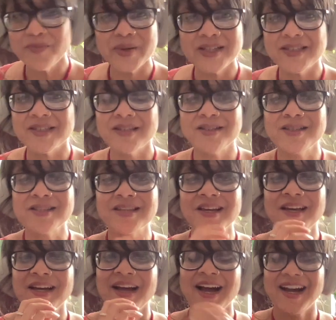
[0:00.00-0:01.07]
pencils,
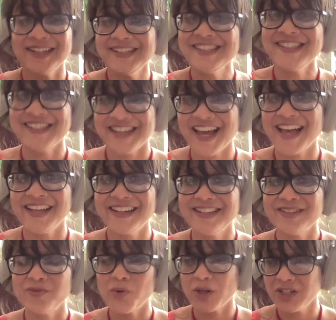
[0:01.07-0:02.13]

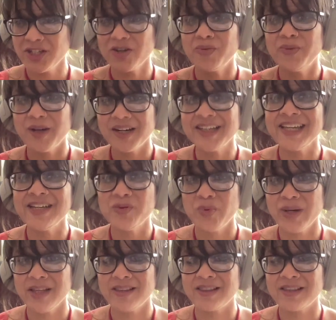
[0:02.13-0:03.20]
understand what you're working
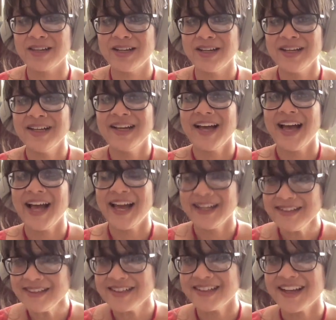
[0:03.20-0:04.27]
with. And